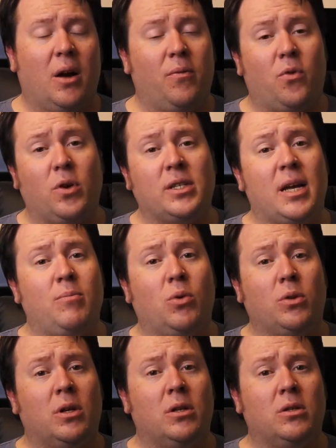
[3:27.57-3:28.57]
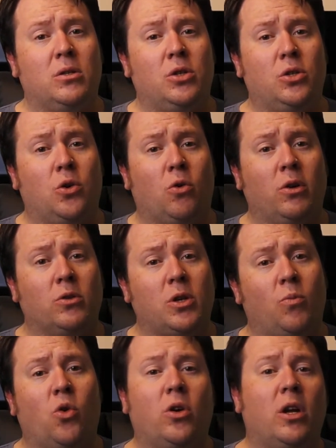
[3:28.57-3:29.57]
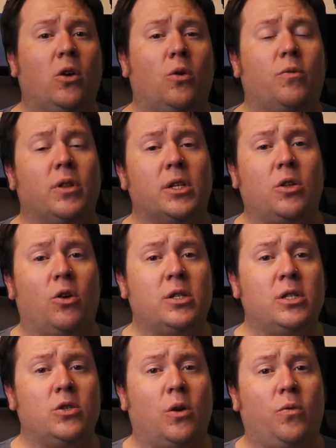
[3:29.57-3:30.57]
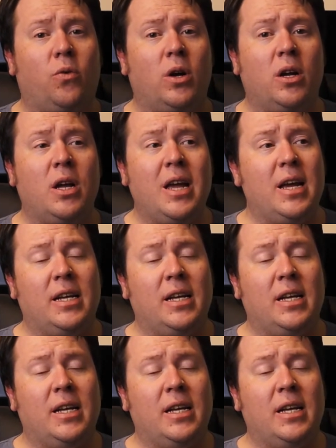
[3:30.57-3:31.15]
For example, the tutorials I'm working on for the slicing software